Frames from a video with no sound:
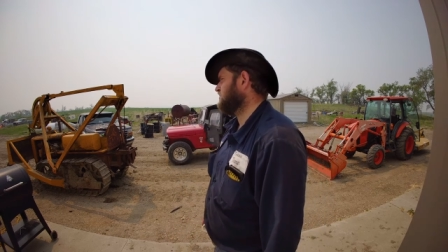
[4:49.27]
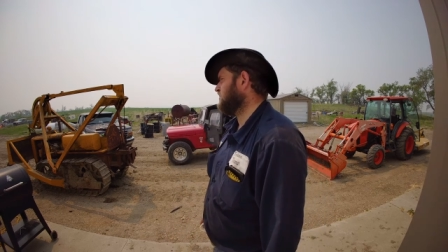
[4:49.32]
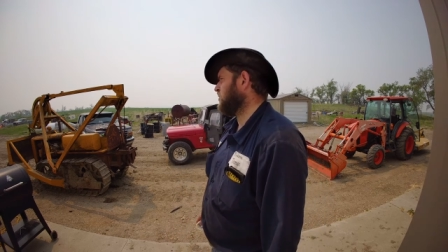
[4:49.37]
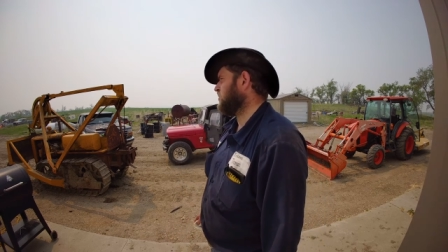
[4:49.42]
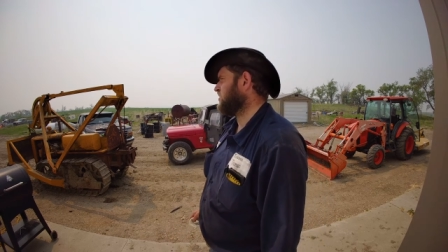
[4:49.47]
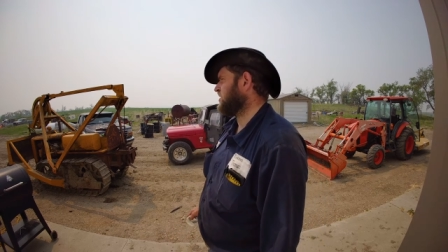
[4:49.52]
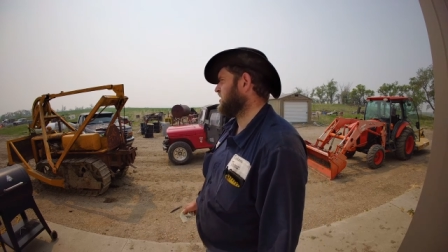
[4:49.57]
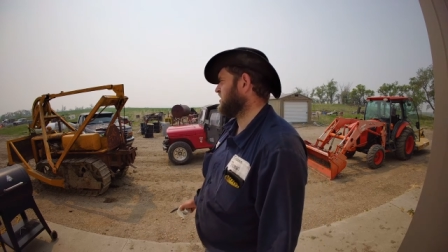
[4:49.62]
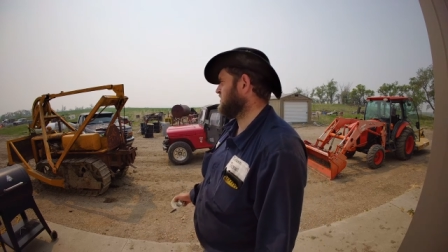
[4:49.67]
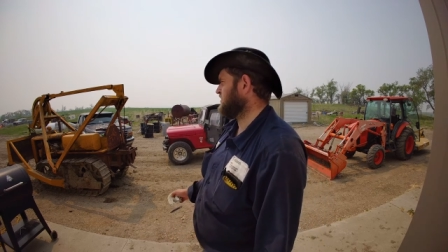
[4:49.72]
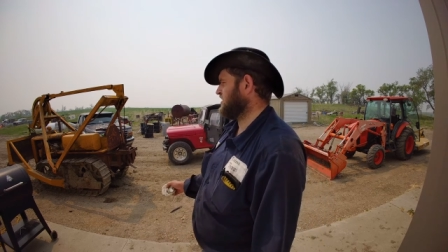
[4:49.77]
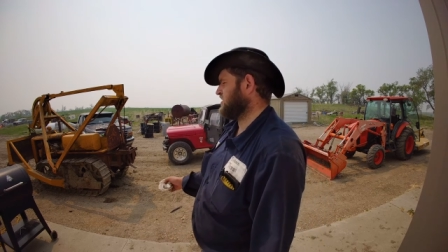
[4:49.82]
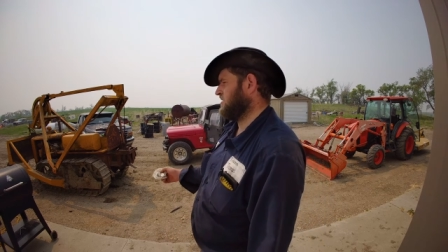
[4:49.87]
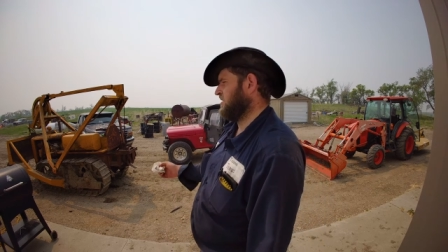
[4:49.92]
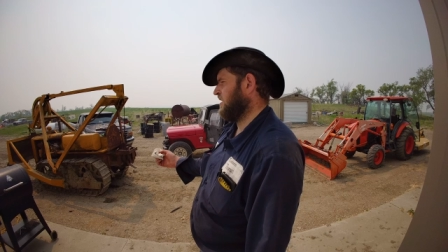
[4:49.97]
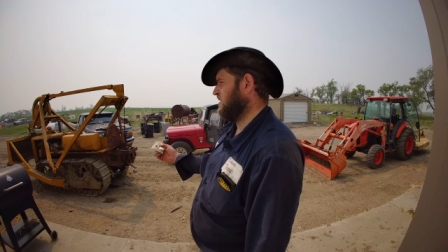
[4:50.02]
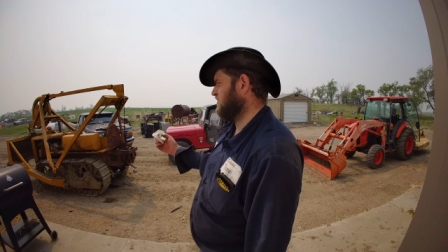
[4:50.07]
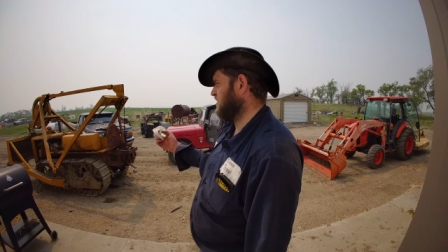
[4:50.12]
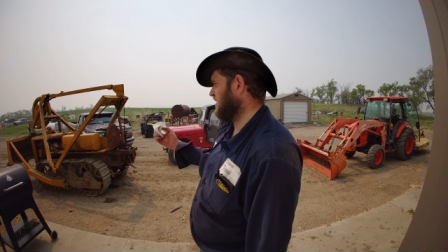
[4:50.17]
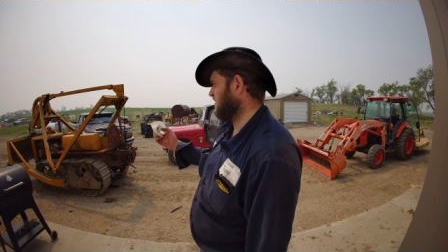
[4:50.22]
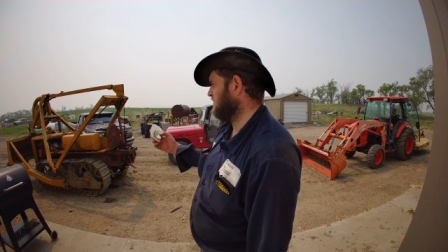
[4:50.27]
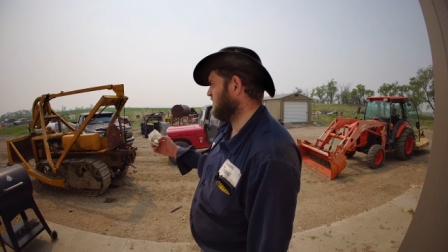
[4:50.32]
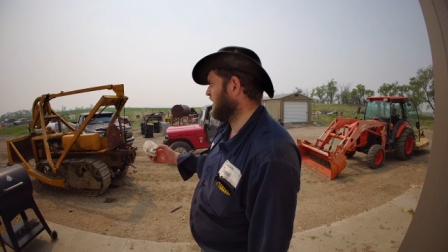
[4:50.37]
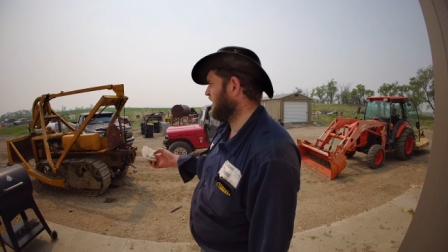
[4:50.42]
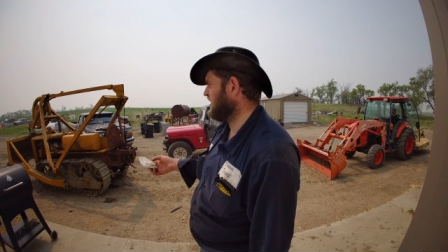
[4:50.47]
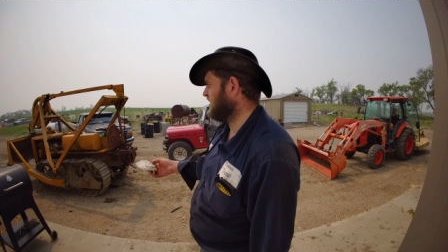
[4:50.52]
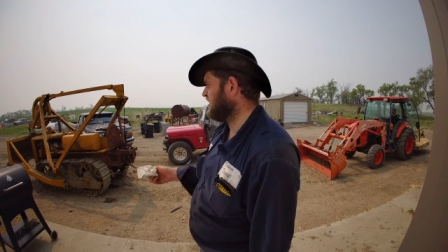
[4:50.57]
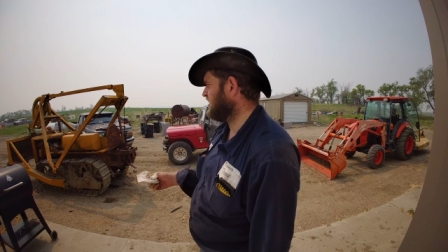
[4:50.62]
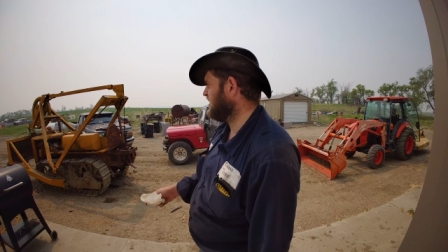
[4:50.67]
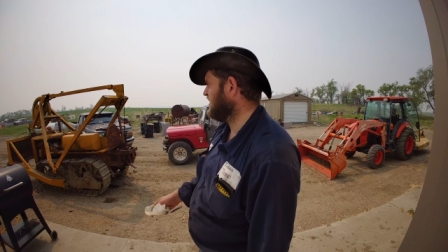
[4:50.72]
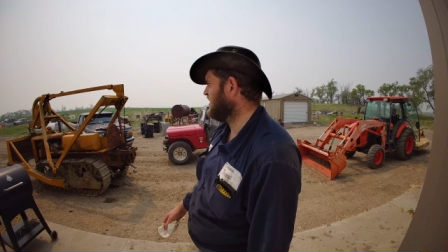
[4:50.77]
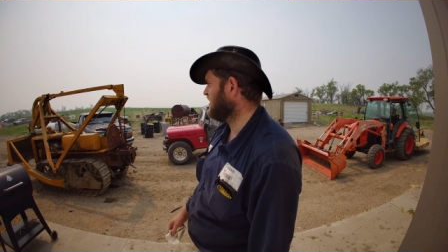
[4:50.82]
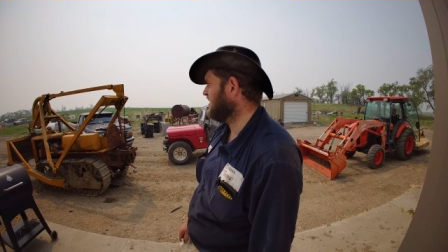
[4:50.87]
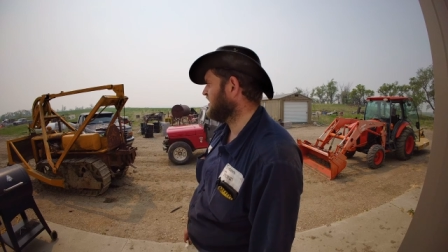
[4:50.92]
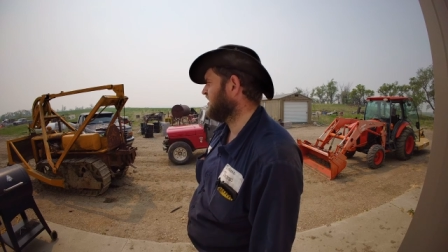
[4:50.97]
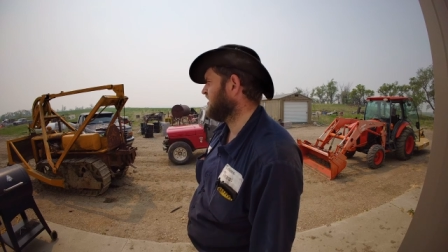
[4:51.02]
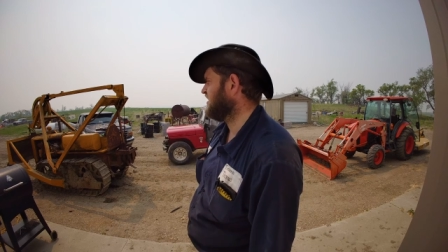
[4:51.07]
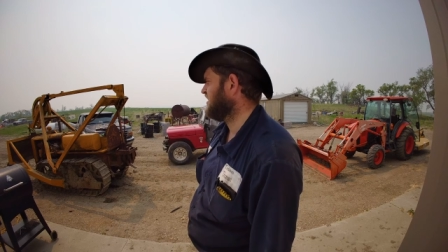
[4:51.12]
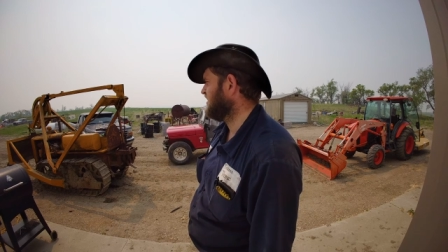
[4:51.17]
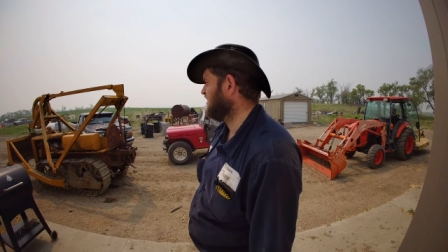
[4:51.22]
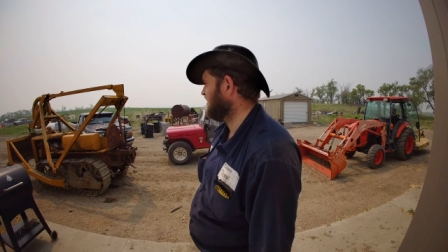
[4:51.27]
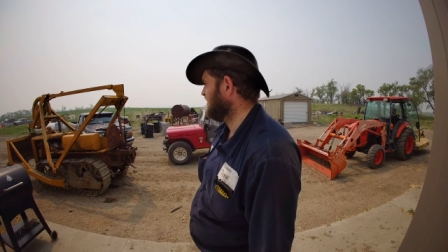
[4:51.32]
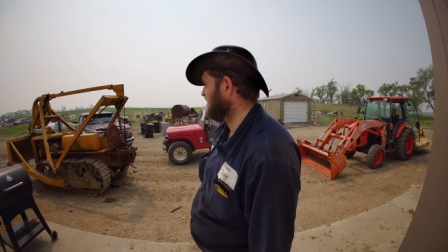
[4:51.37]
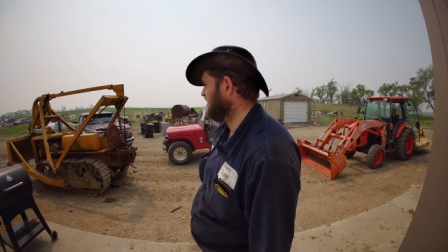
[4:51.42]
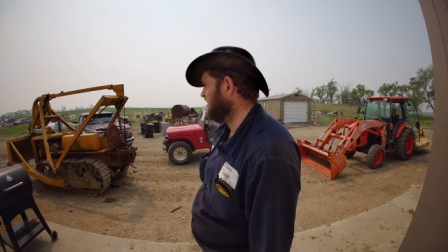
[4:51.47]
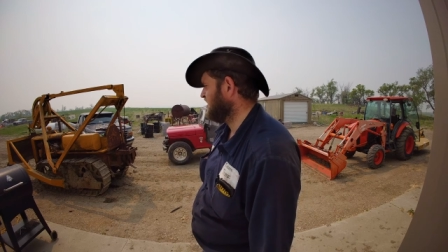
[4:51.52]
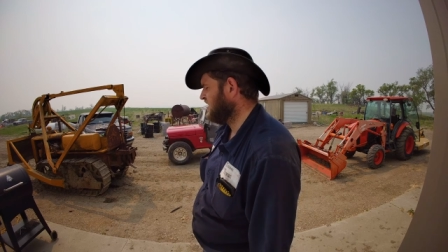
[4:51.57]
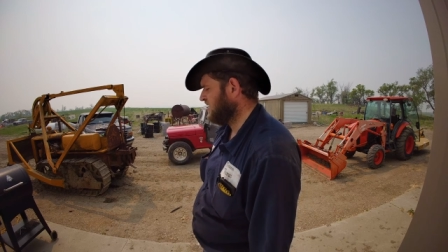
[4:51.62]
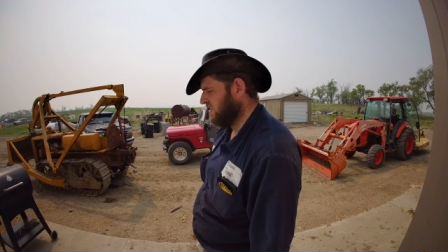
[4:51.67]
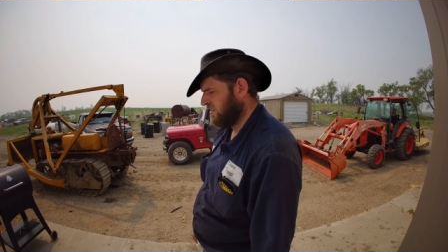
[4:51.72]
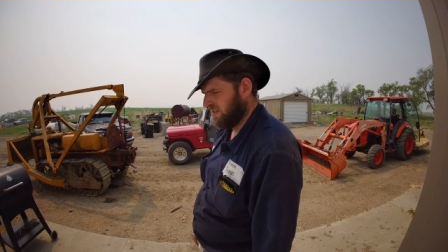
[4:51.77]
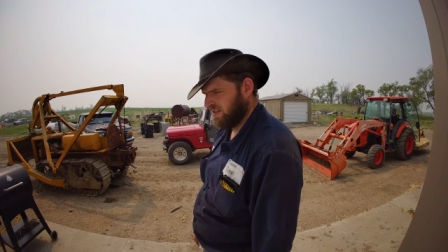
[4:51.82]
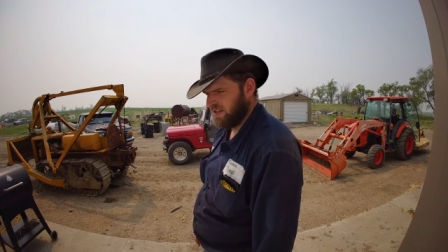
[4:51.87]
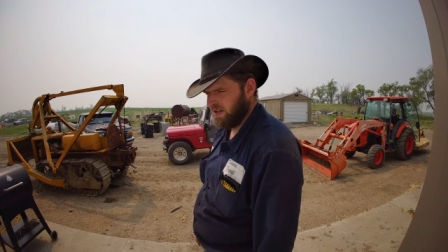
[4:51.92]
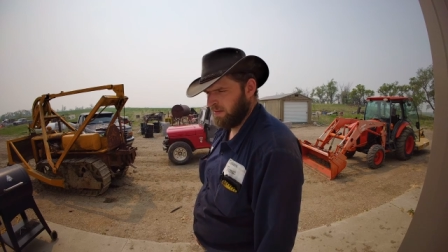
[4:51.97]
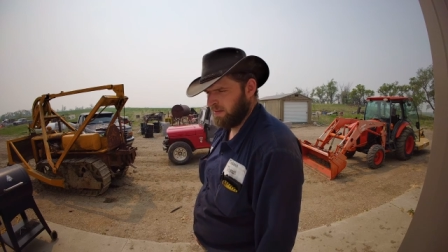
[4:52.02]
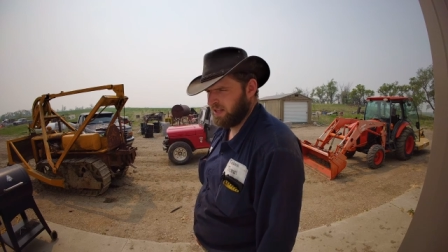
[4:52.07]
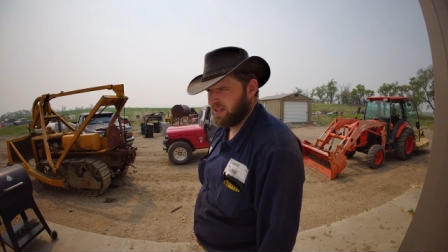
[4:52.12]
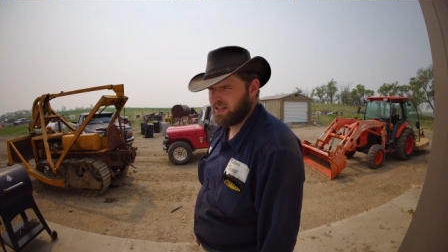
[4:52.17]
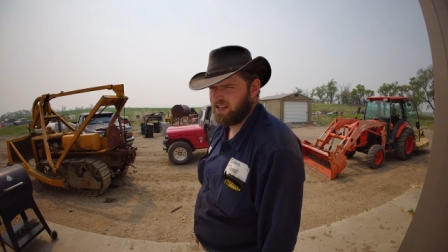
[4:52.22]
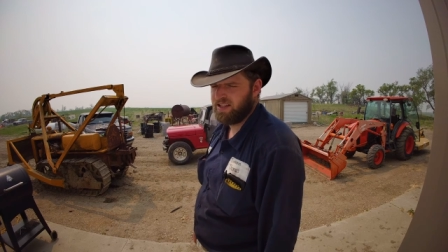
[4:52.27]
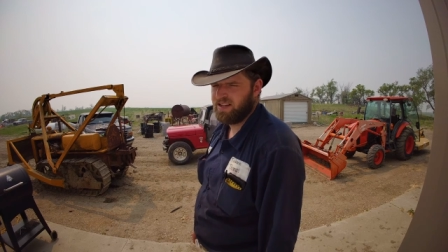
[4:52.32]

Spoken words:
Both good. They run better. I mean,